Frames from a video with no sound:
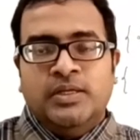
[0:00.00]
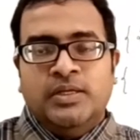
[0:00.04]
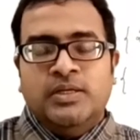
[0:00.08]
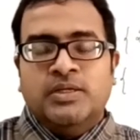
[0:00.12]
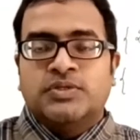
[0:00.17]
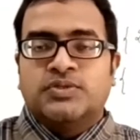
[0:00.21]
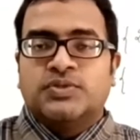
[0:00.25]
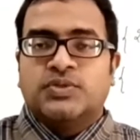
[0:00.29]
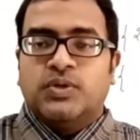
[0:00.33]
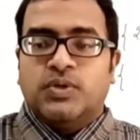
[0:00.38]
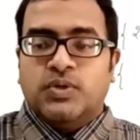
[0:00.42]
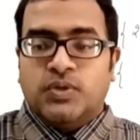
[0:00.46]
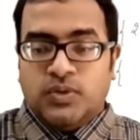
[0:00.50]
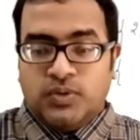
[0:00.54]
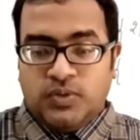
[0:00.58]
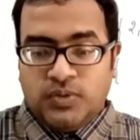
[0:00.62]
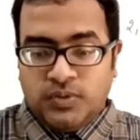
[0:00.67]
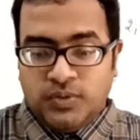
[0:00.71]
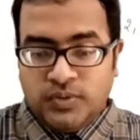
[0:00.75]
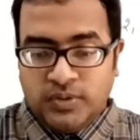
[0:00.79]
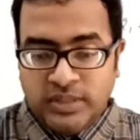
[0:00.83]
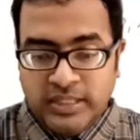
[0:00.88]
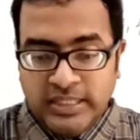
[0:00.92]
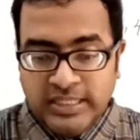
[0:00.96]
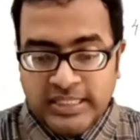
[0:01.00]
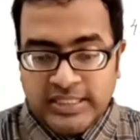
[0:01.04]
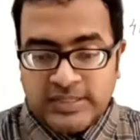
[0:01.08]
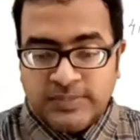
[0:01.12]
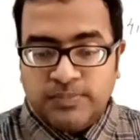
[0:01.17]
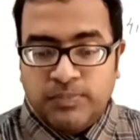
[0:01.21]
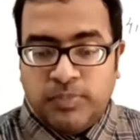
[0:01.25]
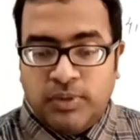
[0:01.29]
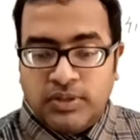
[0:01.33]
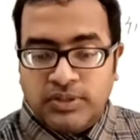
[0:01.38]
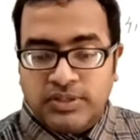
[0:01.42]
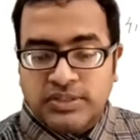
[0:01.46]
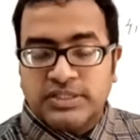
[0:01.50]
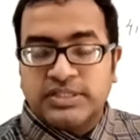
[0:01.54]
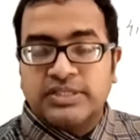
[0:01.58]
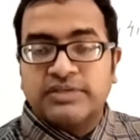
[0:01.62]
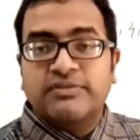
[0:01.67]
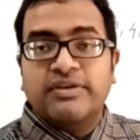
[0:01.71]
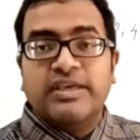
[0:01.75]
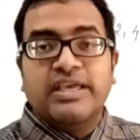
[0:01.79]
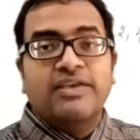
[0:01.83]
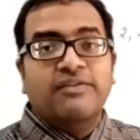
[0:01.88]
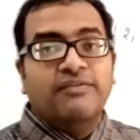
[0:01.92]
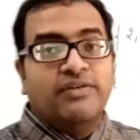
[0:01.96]
So, it is
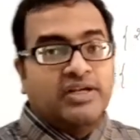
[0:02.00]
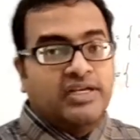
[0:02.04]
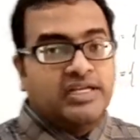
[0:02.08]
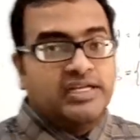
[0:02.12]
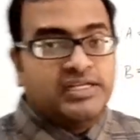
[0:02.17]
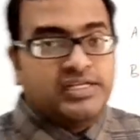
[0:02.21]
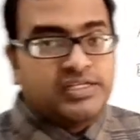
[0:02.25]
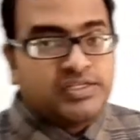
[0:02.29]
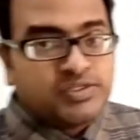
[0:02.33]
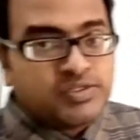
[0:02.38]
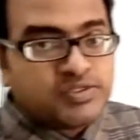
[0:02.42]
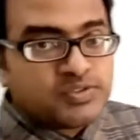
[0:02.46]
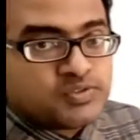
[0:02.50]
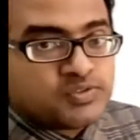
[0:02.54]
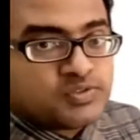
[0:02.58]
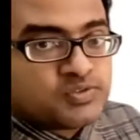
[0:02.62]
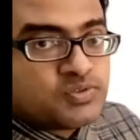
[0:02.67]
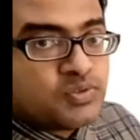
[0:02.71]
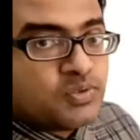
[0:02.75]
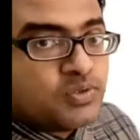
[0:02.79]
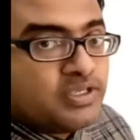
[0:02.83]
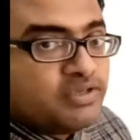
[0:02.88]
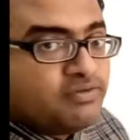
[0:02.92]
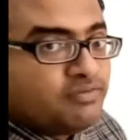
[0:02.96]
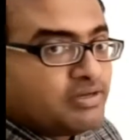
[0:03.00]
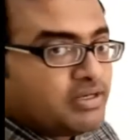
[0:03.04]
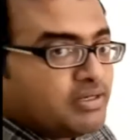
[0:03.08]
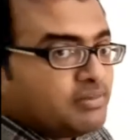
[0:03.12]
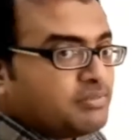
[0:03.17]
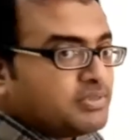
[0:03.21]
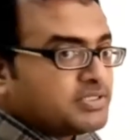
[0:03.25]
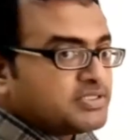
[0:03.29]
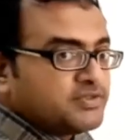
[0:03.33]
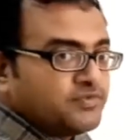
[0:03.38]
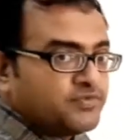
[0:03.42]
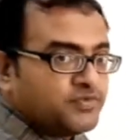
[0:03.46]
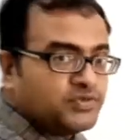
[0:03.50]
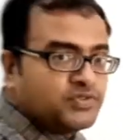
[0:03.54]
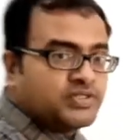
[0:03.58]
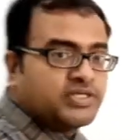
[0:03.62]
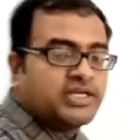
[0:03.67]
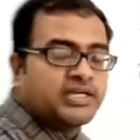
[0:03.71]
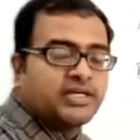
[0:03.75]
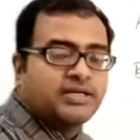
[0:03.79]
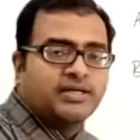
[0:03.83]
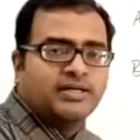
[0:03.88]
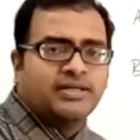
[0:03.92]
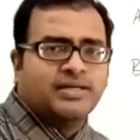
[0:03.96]
positive even integers. So, even numbers if you
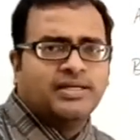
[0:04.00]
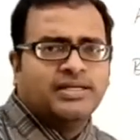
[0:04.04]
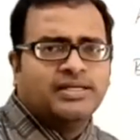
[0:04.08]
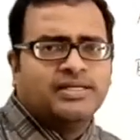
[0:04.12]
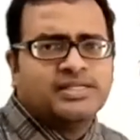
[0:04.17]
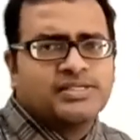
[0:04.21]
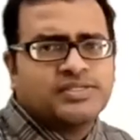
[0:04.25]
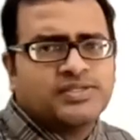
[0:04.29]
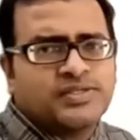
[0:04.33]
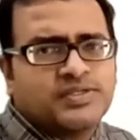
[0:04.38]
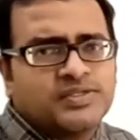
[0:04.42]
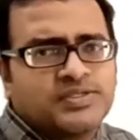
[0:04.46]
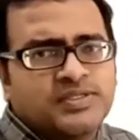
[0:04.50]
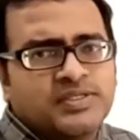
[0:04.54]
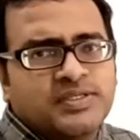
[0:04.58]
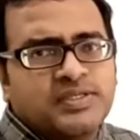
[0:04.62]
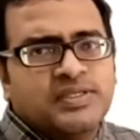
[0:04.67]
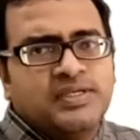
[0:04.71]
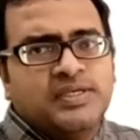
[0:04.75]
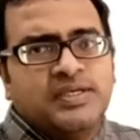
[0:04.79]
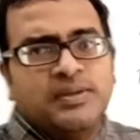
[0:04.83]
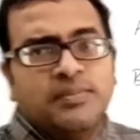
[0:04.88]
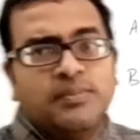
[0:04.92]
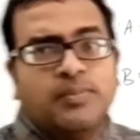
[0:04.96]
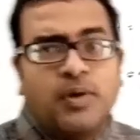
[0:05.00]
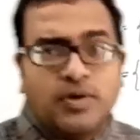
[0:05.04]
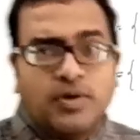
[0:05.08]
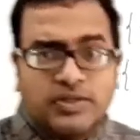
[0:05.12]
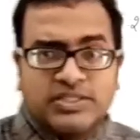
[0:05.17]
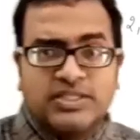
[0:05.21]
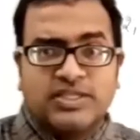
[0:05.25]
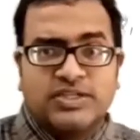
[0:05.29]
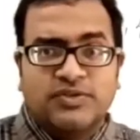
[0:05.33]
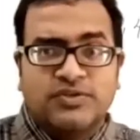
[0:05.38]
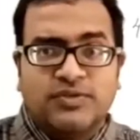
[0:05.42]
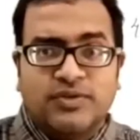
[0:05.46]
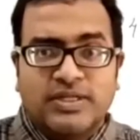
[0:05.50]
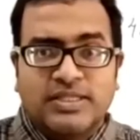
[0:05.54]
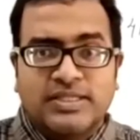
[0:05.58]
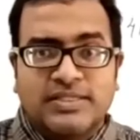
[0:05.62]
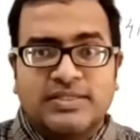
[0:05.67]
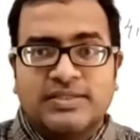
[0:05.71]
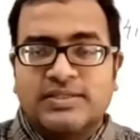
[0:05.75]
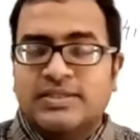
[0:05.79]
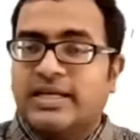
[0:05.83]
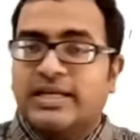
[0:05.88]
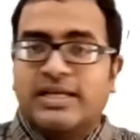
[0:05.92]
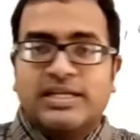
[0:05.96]
take integers, positive
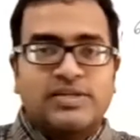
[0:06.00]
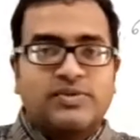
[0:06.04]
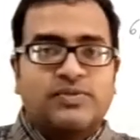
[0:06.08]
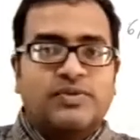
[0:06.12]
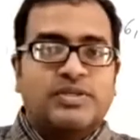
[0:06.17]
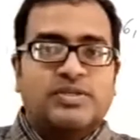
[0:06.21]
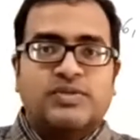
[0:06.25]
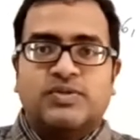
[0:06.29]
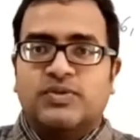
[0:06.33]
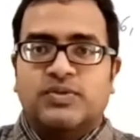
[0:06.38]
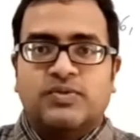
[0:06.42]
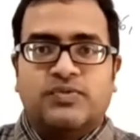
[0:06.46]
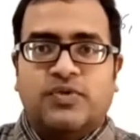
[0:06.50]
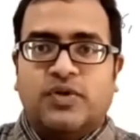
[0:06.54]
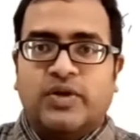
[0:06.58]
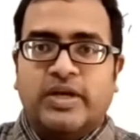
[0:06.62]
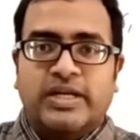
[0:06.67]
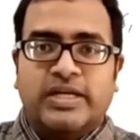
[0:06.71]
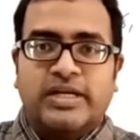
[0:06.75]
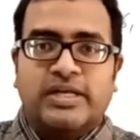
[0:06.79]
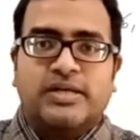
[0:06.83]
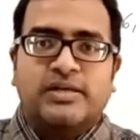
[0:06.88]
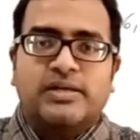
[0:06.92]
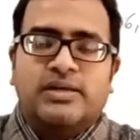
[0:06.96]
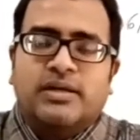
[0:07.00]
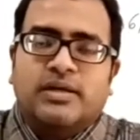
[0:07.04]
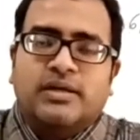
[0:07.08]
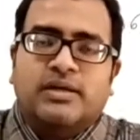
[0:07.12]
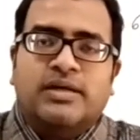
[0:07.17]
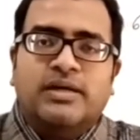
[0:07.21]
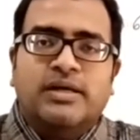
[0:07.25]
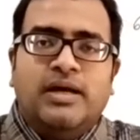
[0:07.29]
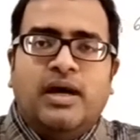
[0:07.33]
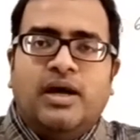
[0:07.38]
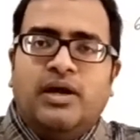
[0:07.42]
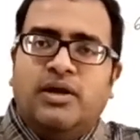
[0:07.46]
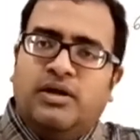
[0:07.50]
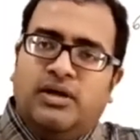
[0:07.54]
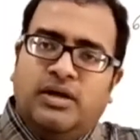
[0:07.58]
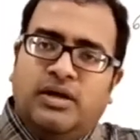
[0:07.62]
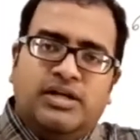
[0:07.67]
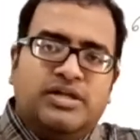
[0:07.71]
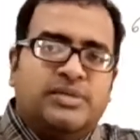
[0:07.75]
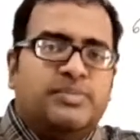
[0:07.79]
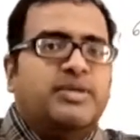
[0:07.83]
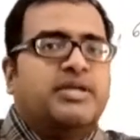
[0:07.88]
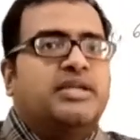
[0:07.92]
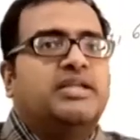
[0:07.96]
ones, negative ones you forget it.
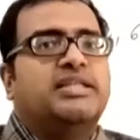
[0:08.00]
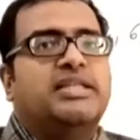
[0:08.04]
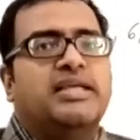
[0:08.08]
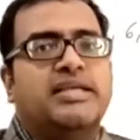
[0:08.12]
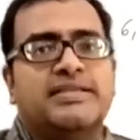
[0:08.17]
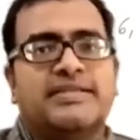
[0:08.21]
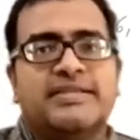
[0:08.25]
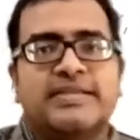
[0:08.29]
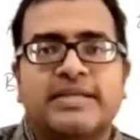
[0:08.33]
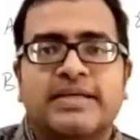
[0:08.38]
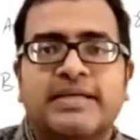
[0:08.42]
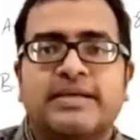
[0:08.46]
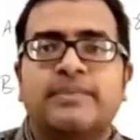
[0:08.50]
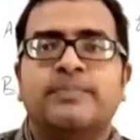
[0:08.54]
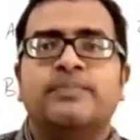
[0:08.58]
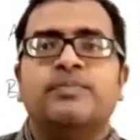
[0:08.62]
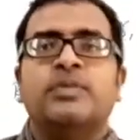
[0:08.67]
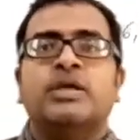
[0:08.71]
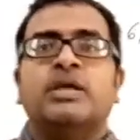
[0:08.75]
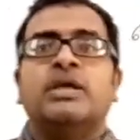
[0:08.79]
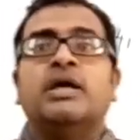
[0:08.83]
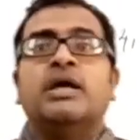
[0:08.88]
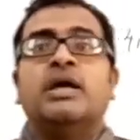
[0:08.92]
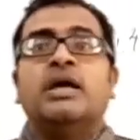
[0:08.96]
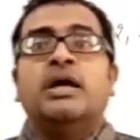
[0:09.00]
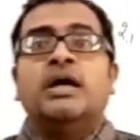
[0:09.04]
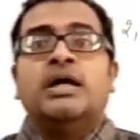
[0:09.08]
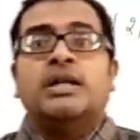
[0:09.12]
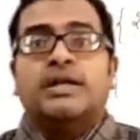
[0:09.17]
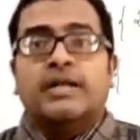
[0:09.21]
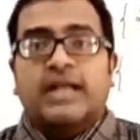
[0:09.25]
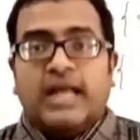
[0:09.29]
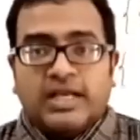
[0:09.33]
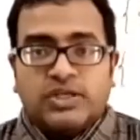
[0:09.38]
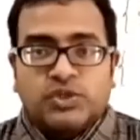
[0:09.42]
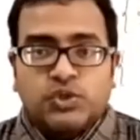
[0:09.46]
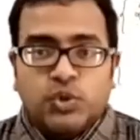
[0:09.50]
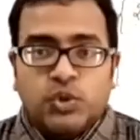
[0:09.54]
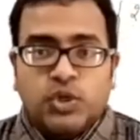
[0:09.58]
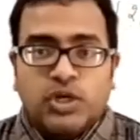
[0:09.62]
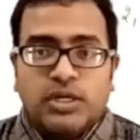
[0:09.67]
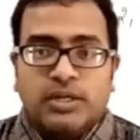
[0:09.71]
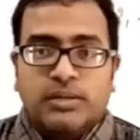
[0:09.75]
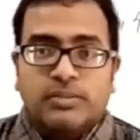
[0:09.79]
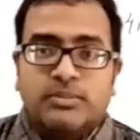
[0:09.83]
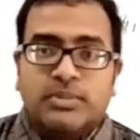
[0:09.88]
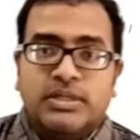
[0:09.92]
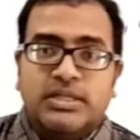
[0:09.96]
Ultimately they are saying
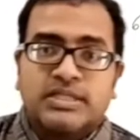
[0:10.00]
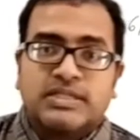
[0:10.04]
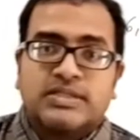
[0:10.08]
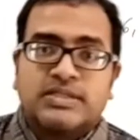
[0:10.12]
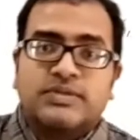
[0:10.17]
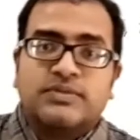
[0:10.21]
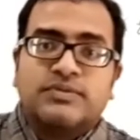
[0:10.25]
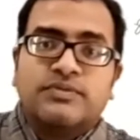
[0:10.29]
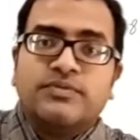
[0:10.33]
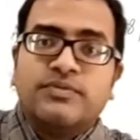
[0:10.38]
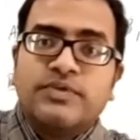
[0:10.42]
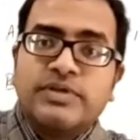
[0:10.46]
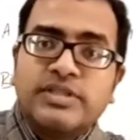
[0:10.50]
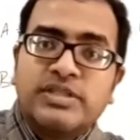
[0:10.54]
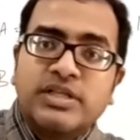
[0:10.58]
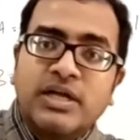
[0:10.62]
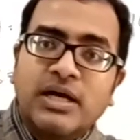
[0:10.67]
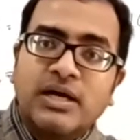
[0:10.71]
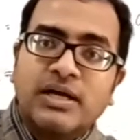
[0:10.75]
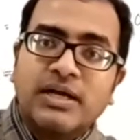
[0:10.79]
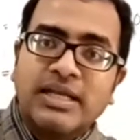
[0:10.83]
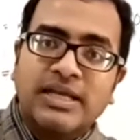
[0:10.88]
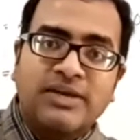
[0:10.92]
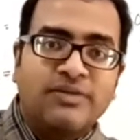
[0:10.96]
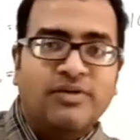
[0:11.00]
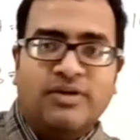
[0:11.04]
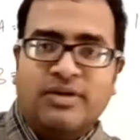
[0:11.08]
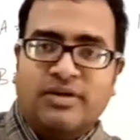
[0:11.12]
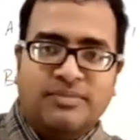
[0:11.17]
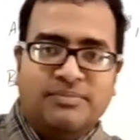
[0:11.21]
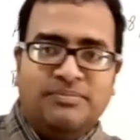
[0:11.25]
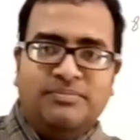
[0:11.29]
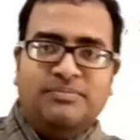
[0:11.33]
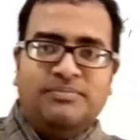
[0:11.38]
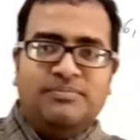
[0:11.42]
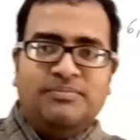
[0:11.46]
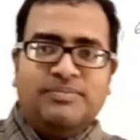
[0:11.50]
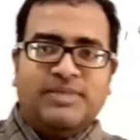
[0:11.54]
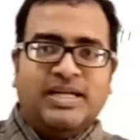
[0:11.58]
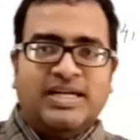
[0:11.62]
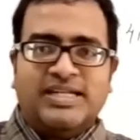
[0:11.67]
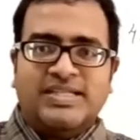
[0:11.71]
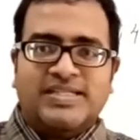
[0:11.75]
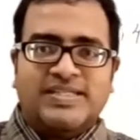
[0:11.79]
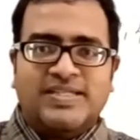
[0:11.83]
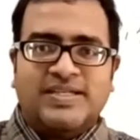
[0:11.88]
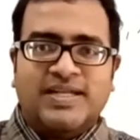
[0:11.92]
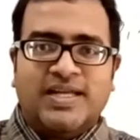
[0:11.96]
natural numbers which are even, that
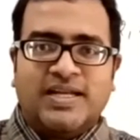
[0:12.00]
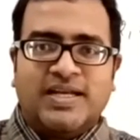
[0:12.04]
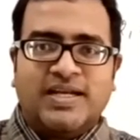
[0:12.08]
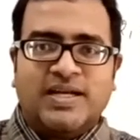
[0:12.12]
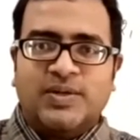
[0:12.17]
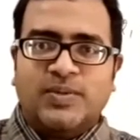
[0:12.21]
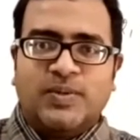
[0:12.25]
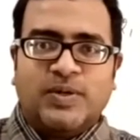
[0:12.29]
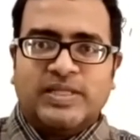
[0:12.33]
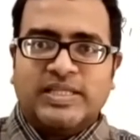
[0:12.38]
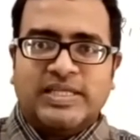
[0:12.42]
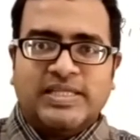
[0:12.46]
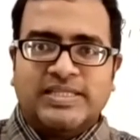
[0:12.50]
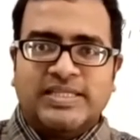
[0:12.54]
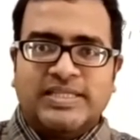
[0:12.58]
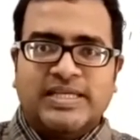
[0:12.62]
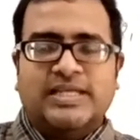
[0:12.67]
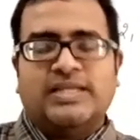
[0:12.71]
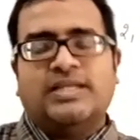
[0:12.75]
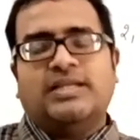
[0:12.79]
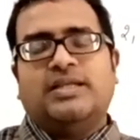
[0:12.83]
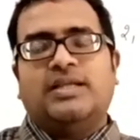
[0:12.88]
is indirectly what they are saying.